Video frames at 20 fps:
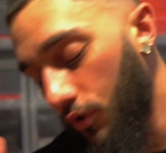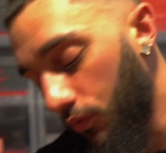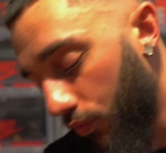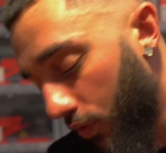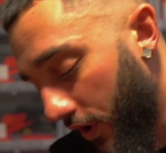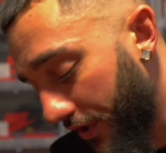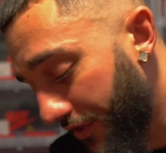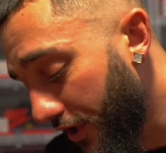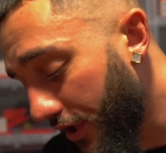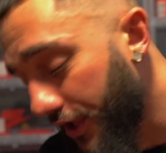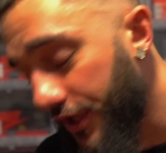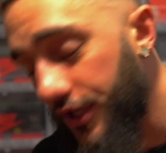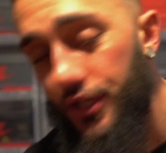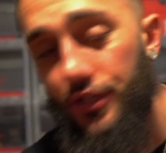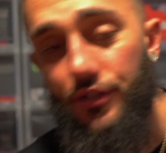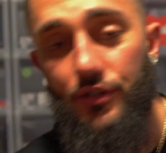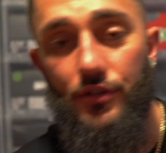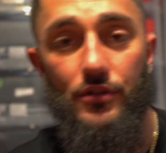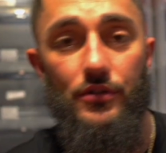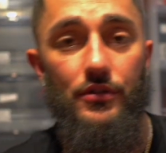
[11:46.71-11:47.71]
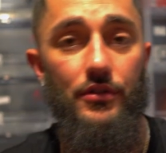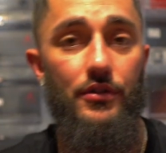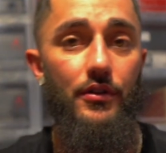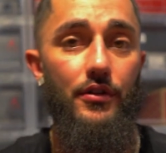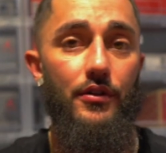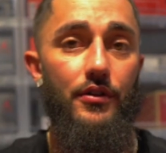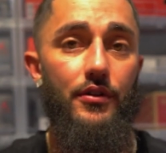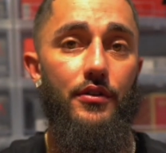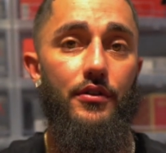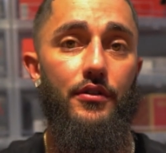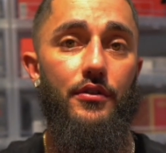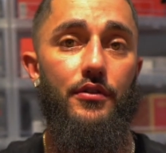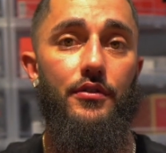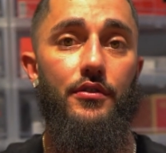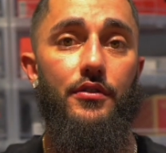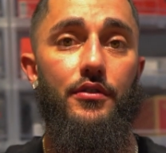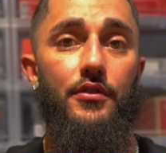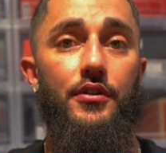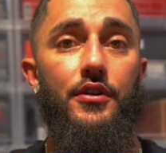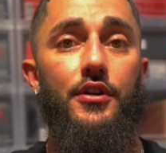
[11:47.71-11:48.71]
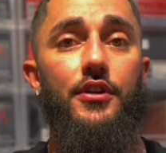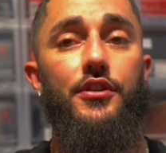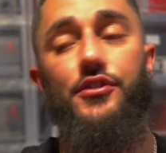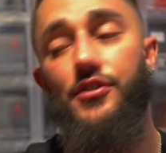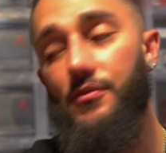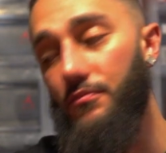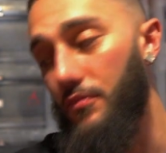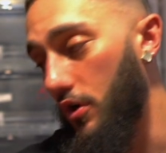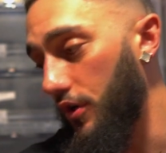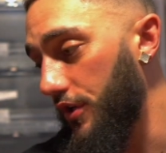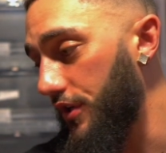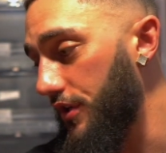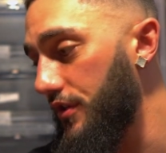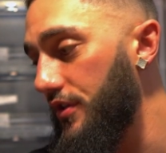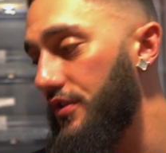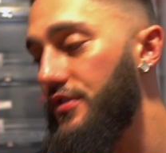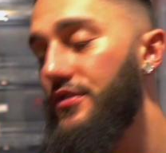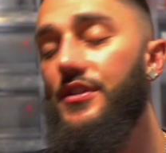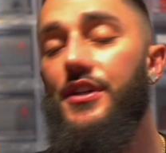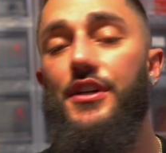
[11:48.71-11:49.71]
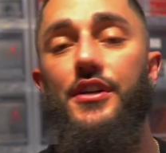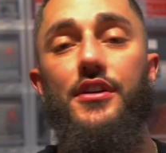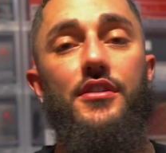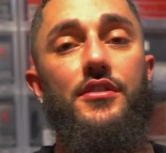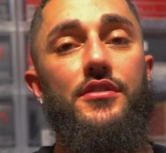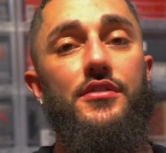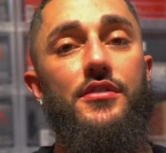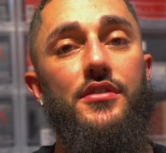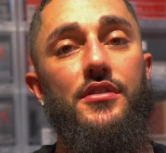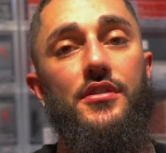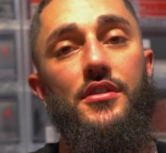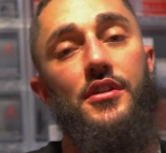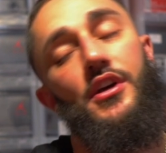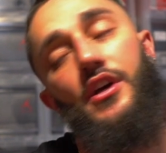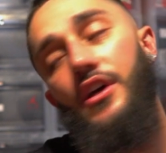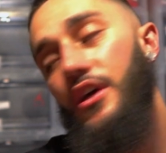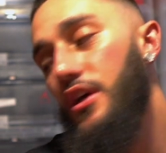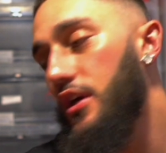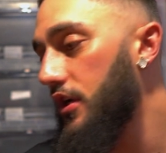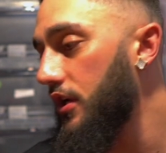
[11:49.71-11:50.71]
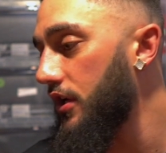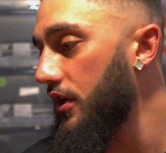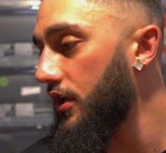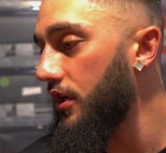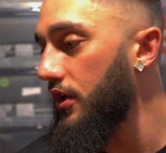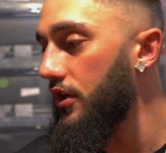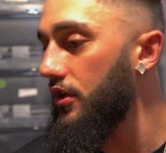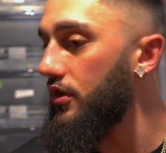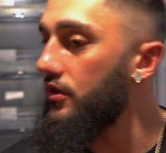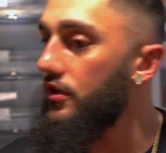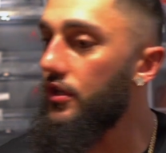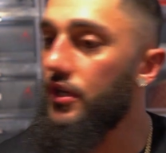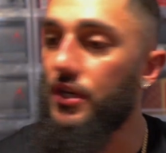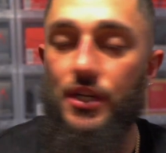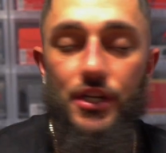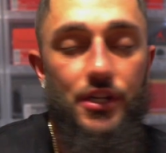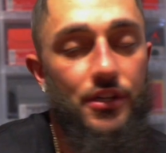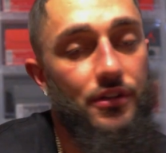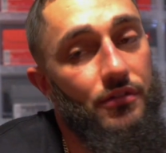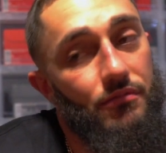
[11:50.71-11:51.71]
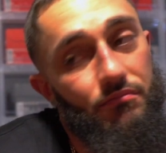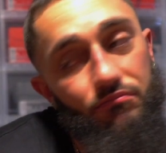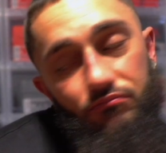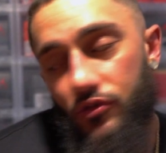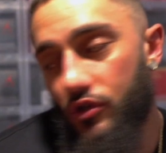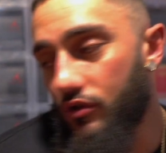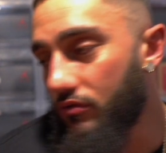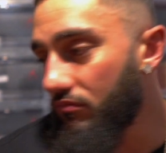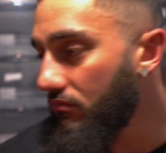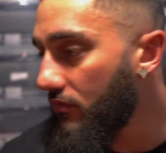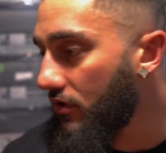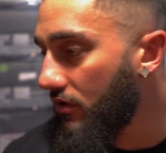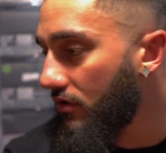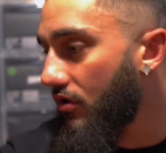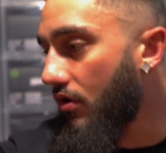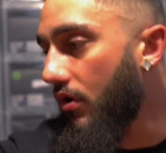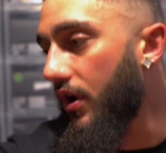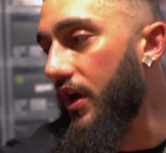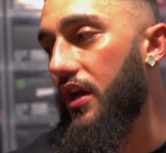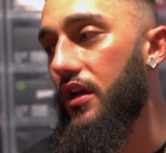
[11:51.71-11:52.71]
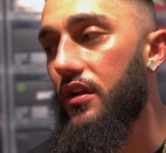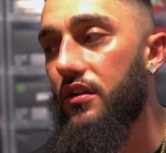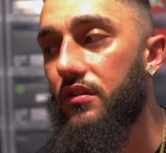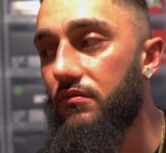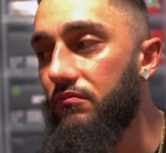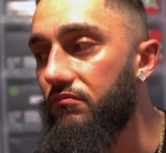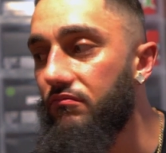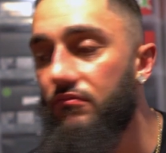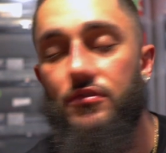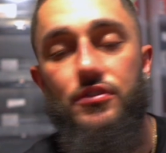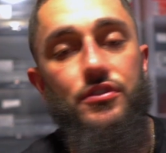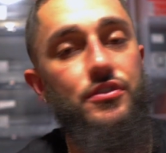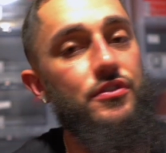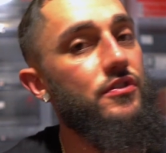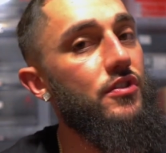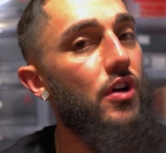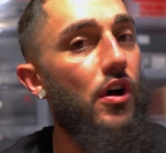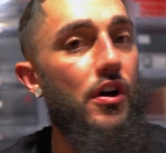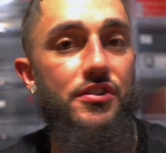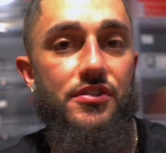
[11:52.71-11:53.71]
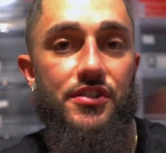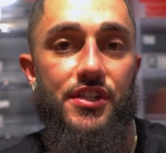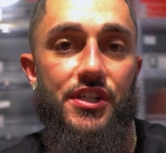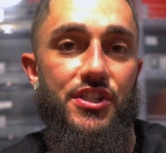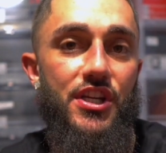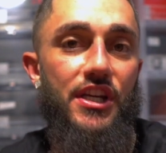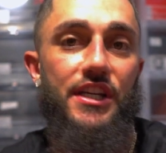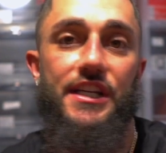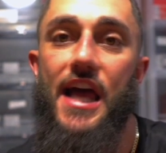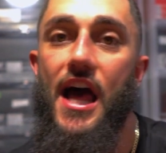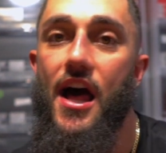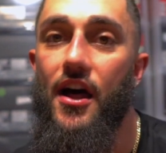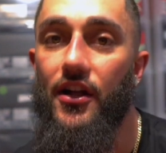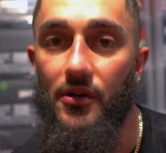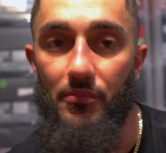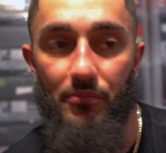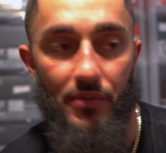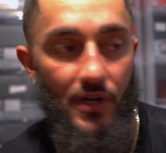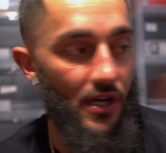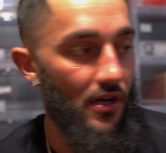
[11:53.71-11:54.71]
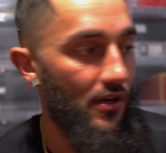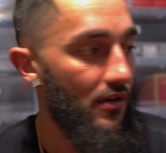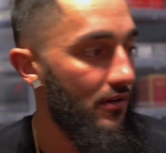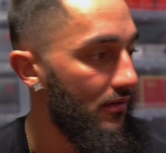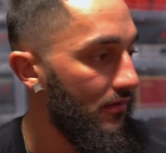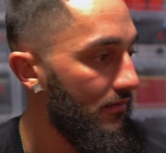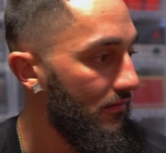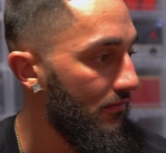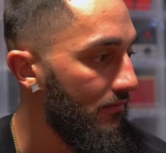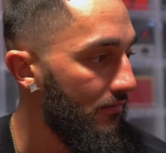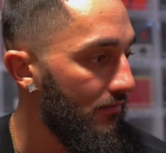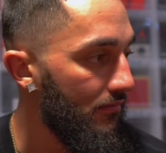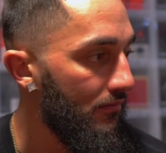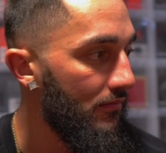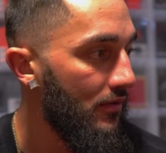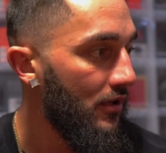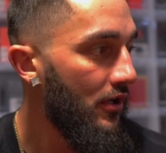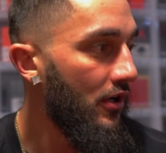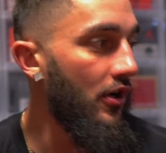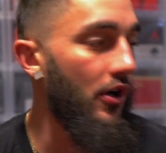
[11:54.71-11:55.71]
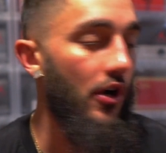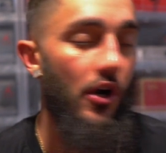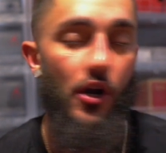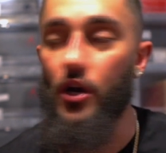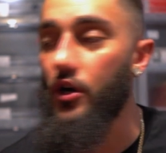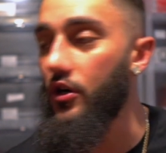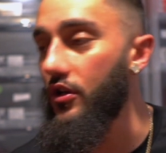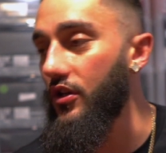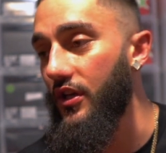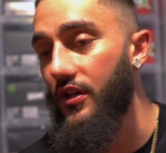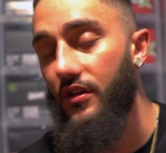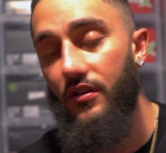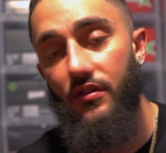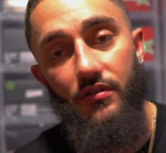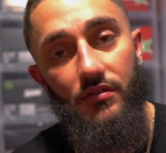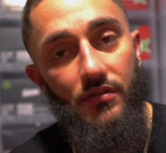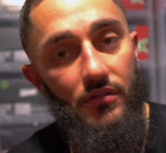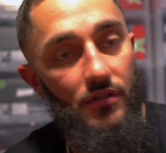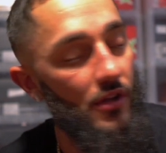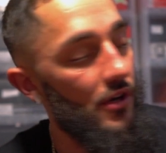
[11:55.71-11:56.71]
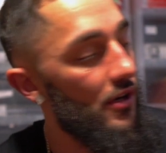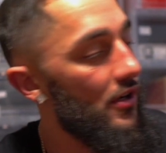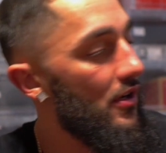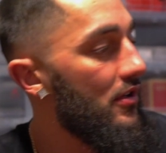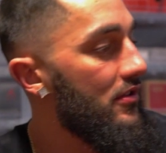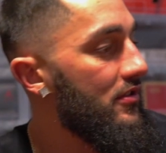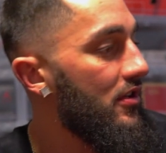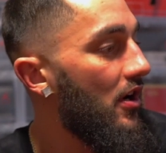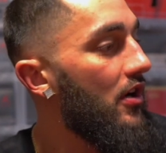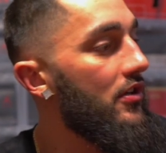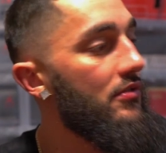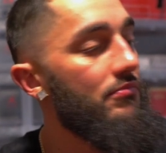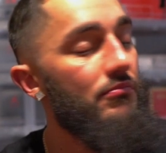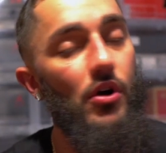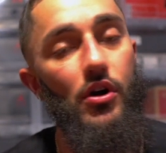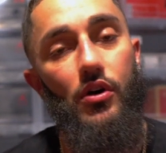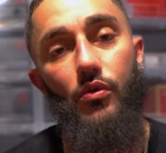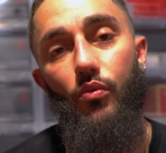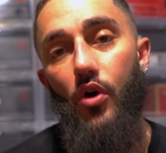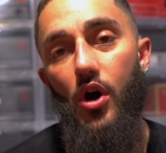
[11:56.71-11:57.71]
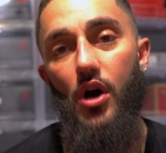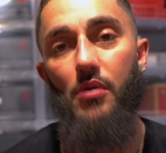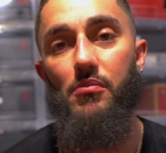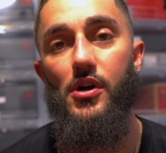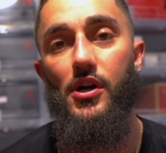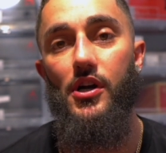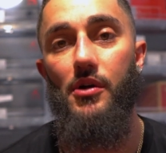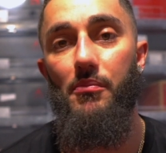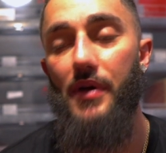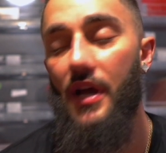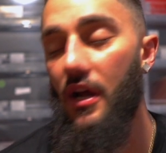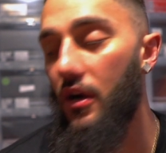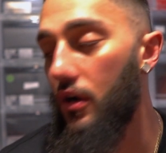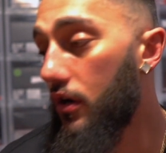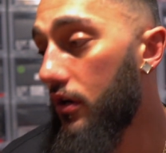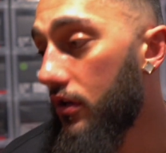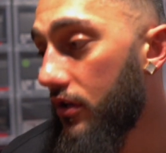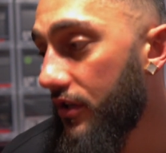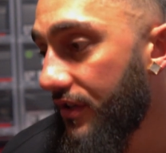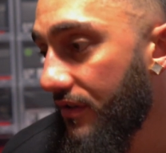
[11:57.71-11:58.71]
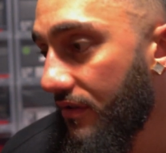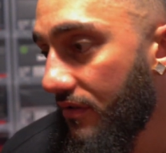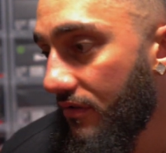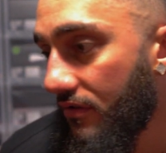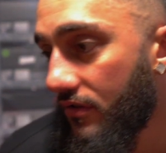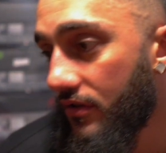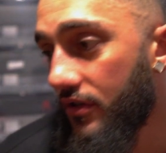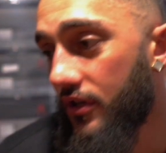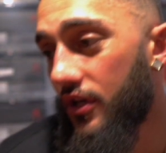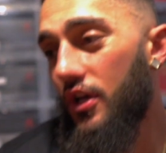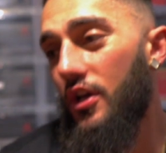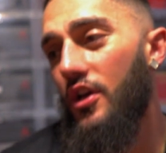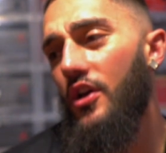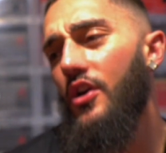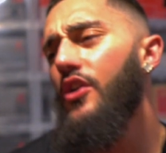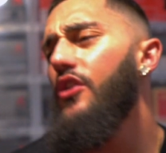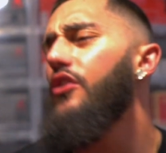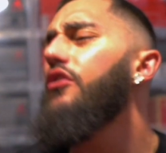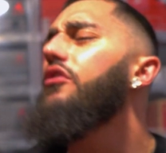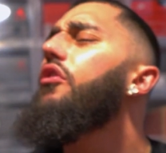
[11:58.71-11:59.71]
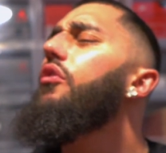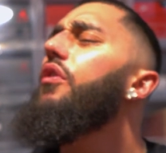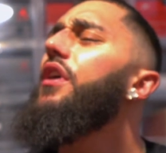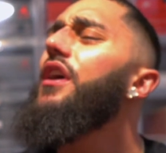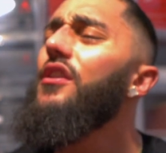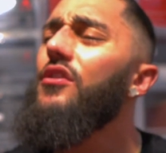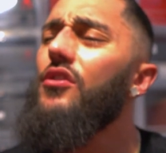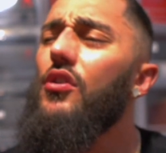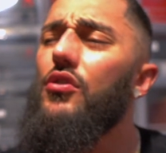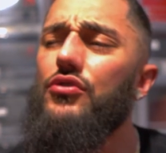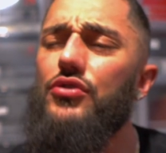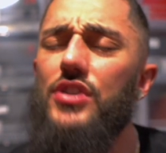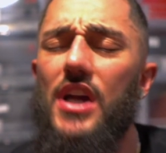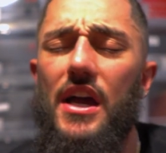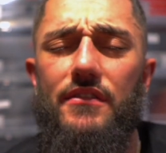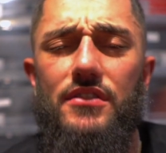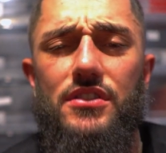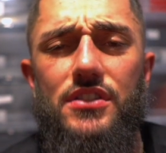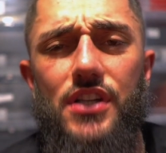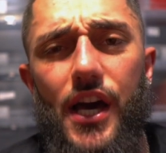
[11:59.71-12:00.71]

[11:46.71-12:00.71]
what they're going to do to market these sneakers, they're going to go ahead and toss DJ Khaled a pair early. They're going to toss Mark Wahlberg a pair early. Go ahead and throw Travis